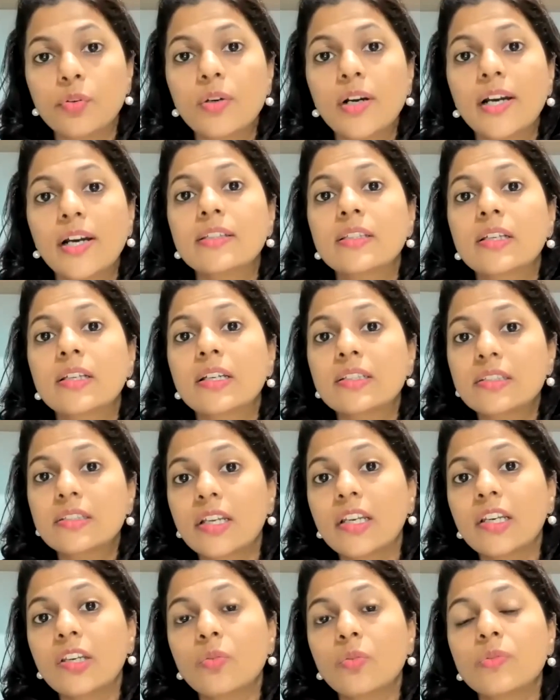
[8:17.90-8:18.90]
you guys are
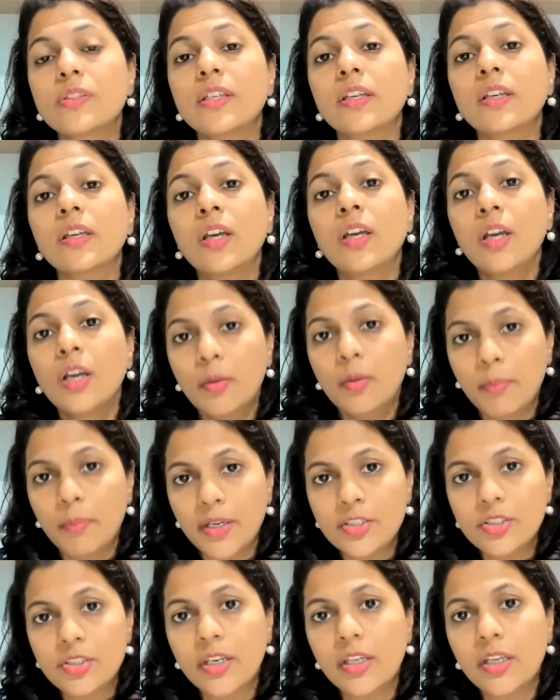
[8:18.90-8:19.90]
still using
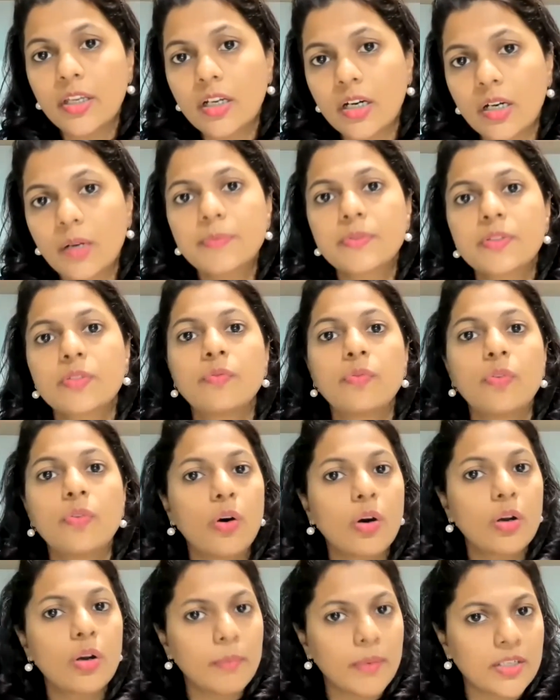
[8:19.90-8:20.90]
measuring cups
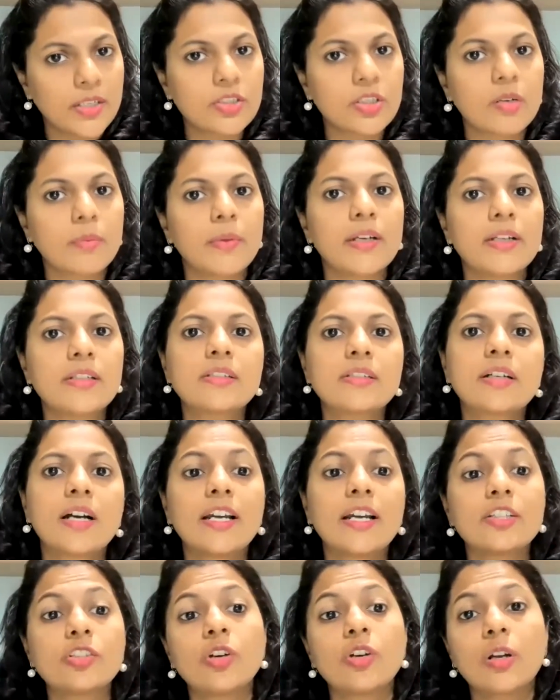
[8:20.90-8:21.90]
for measurements,
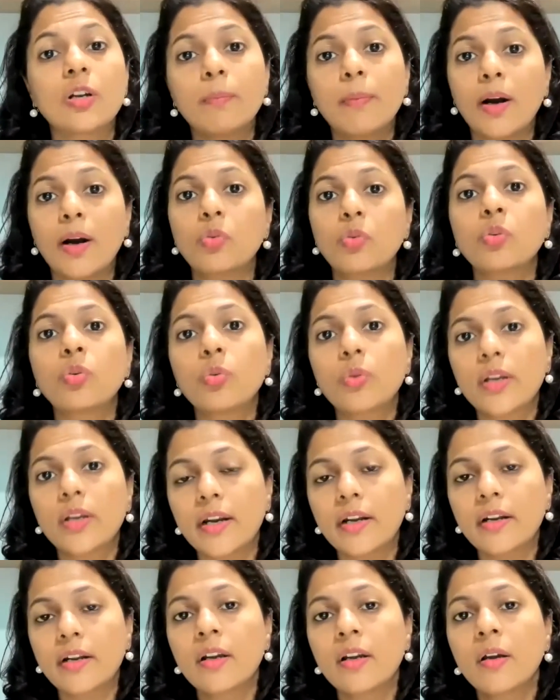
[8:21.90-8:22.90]
guys you are bound to
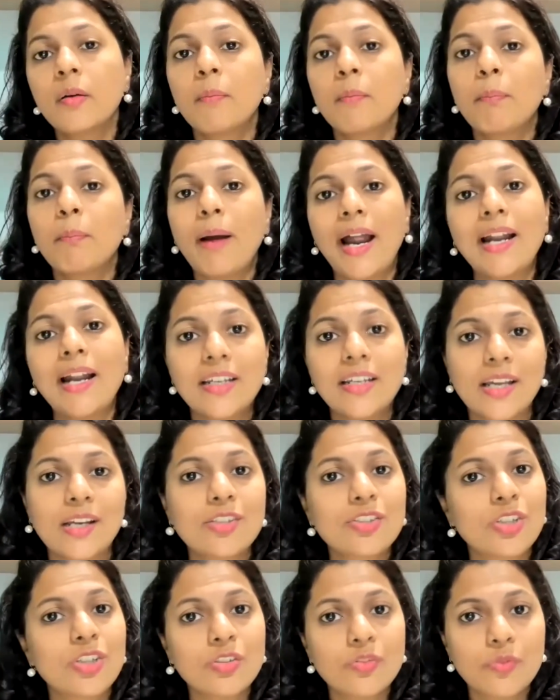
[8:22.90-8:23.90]
get bad
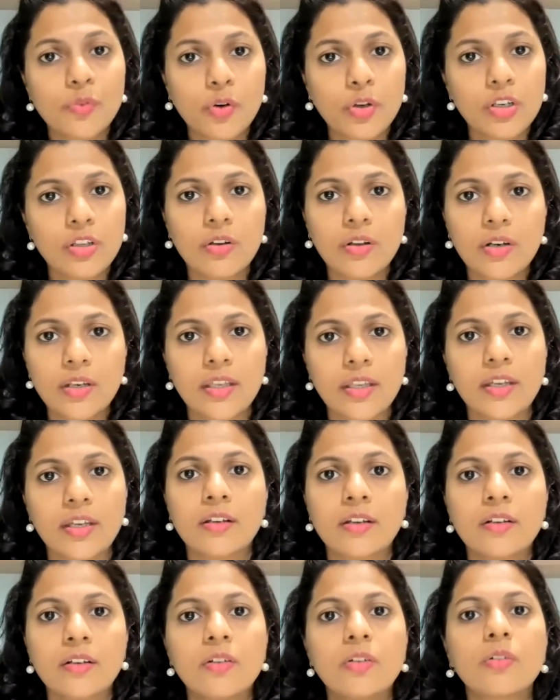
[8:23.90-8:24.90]
textures for your
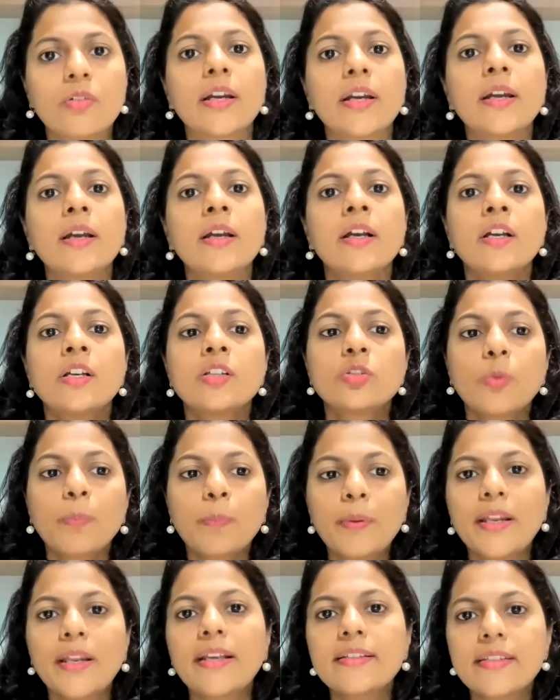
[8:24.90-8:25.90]
cake okay so
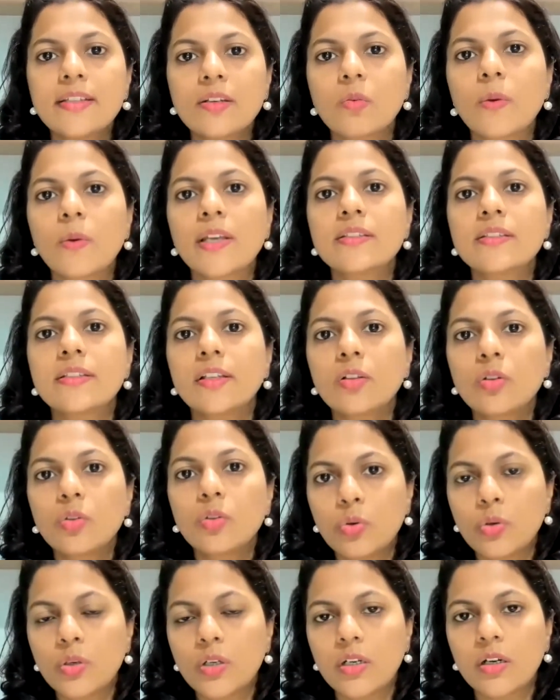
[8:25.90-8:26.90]
please invest in
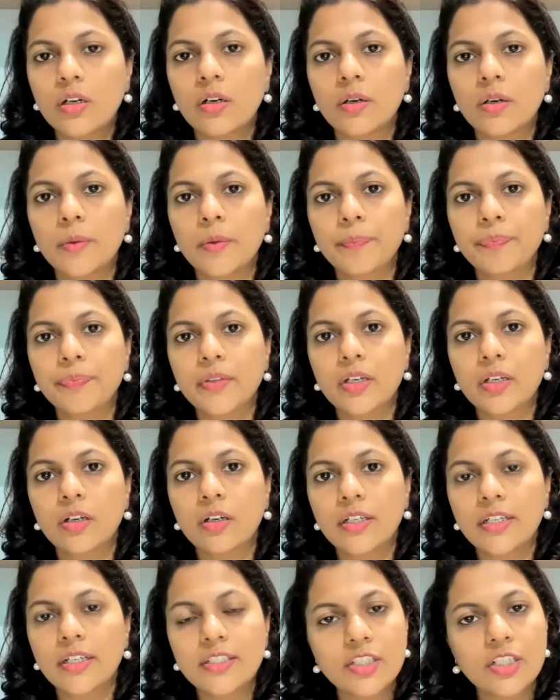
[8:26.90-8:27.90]
good um,
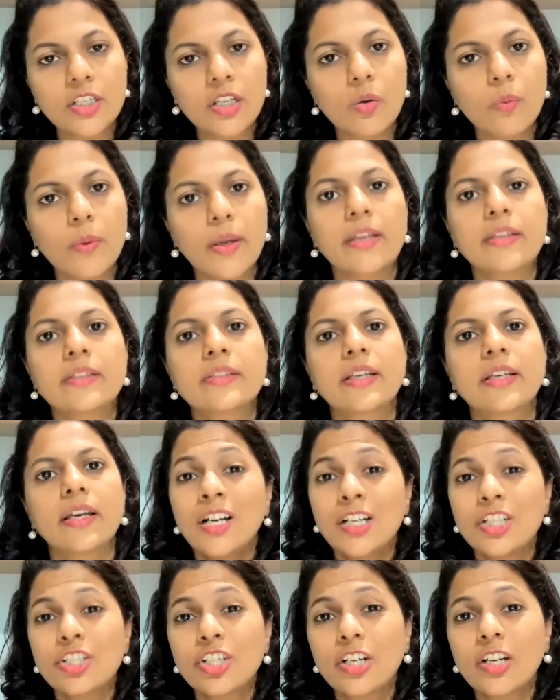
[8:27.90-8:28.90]
uh, digital weighing
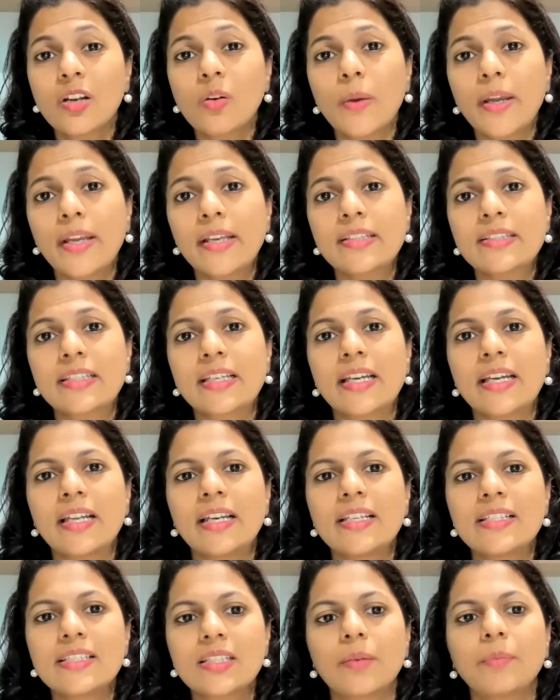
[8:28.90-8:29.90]
scale digital weighing
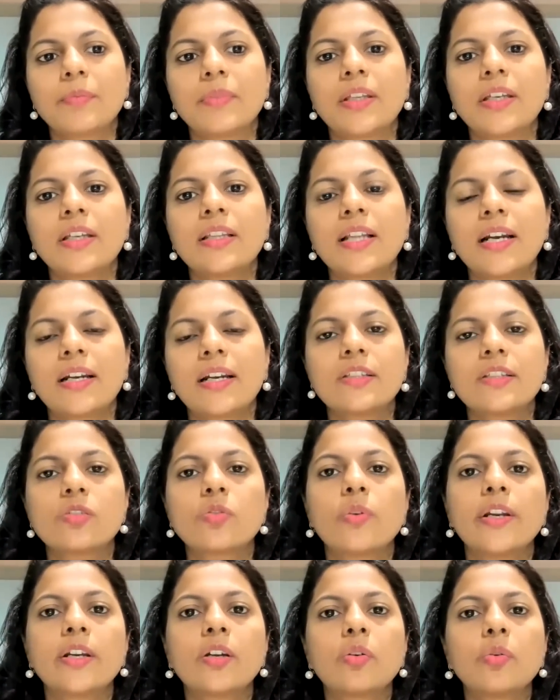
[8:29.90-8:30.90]
scale is something that is
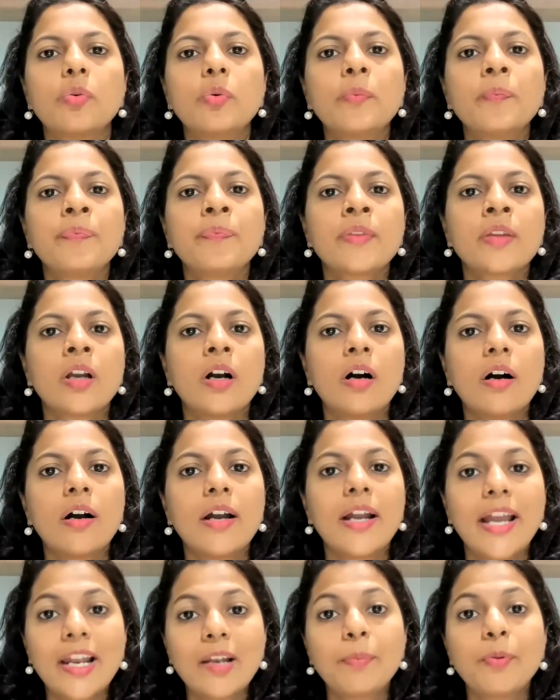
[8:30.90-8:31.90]
going to
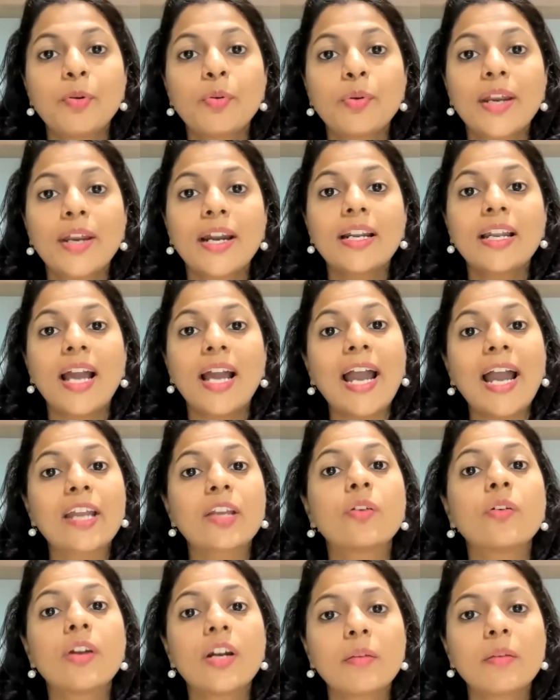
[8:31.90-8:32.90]
uh, help you get
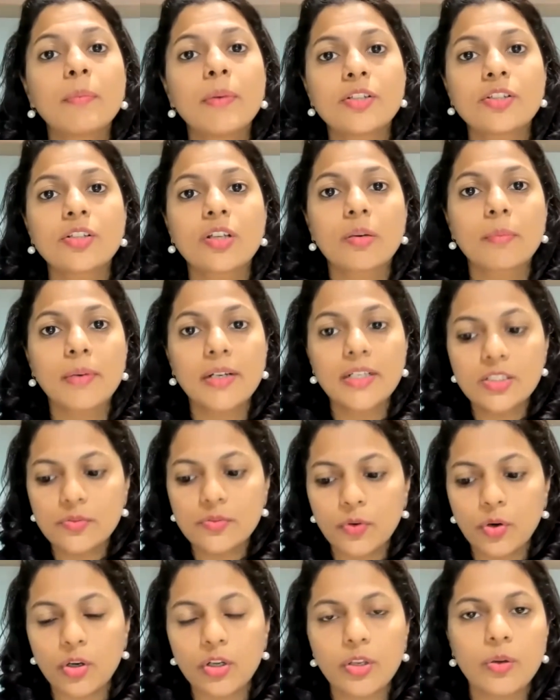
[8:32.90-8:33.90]
accurate
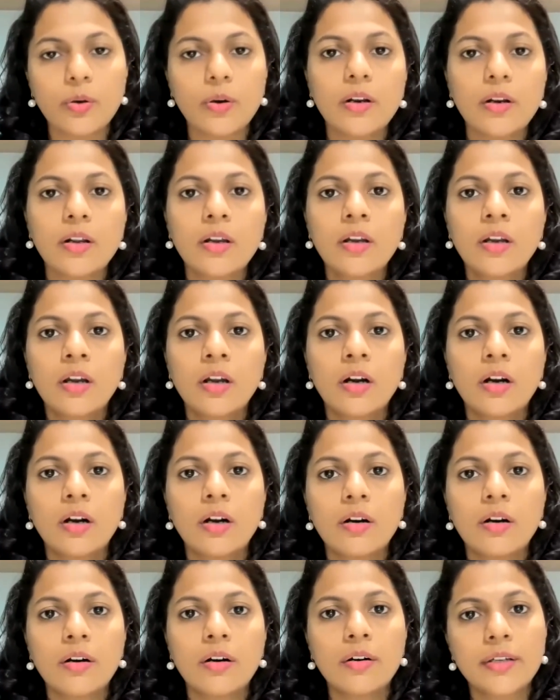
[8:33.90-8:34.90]
measurements for your
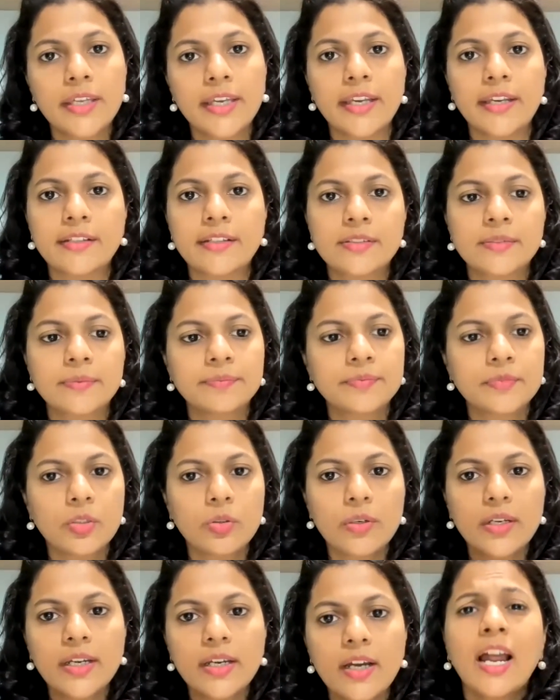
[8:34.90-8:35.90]
uh, cakes
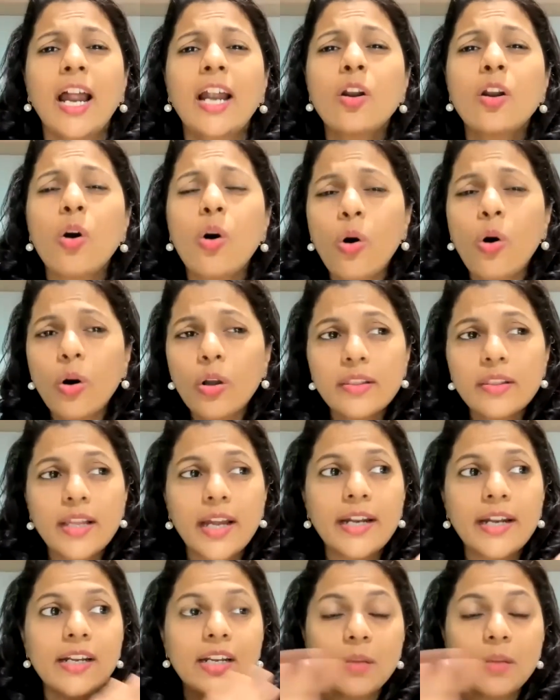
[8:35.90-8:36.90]
okay and all
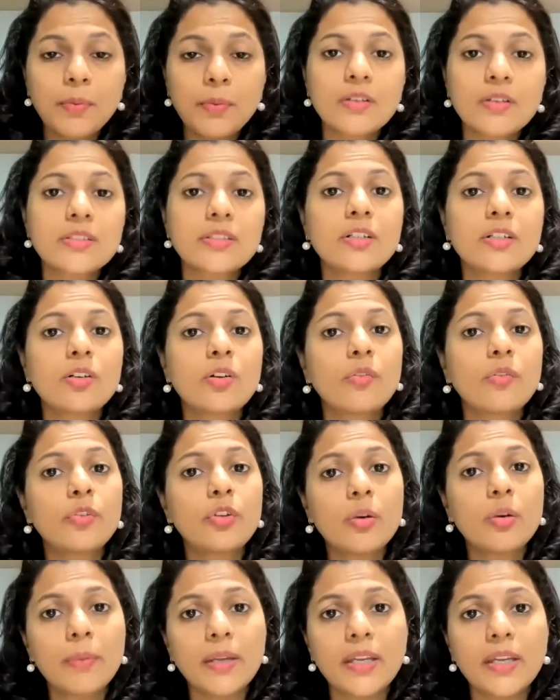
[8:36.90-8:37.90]
90% of
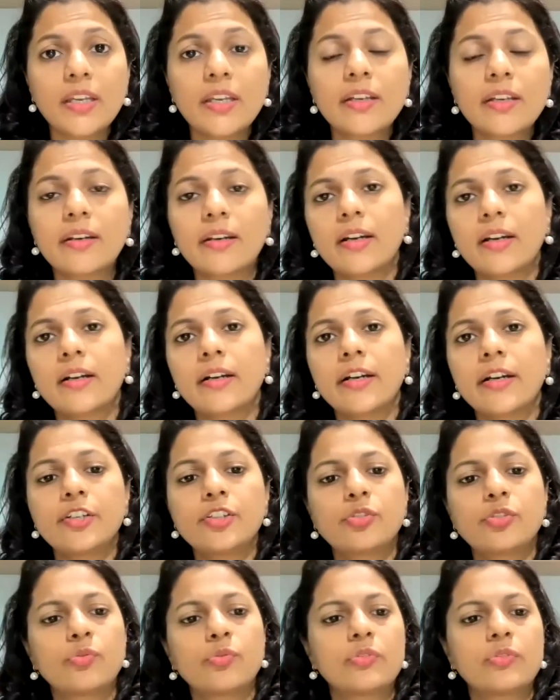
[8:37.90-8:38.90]
your baking related
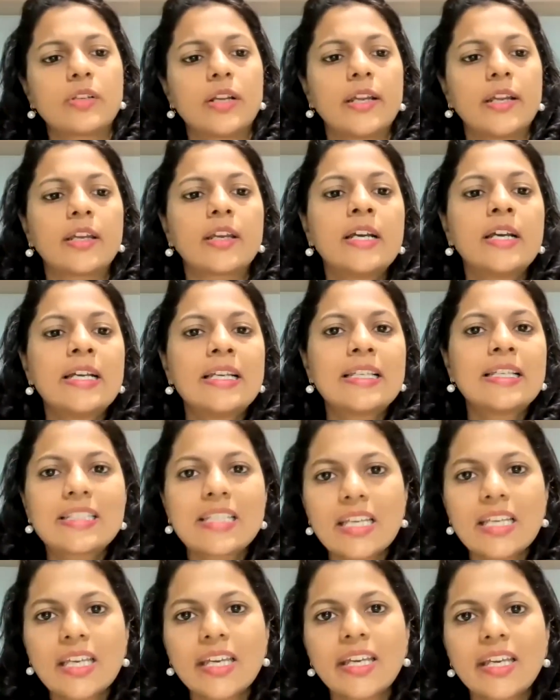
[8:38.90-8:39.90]
issues like
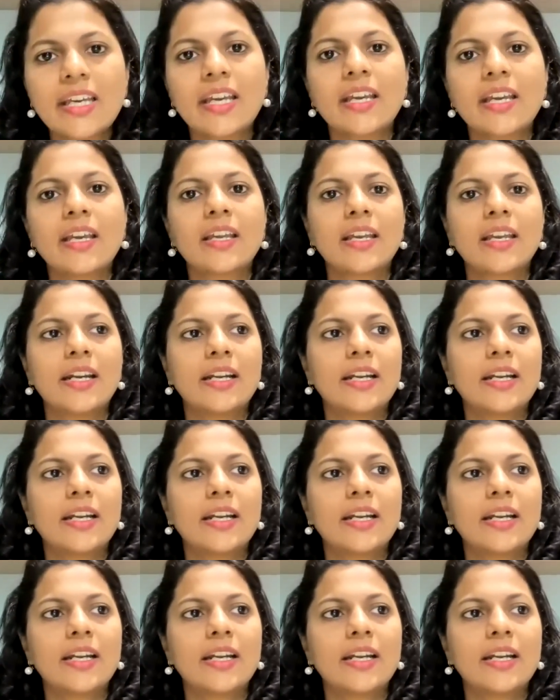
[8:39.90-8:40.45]
sticky cake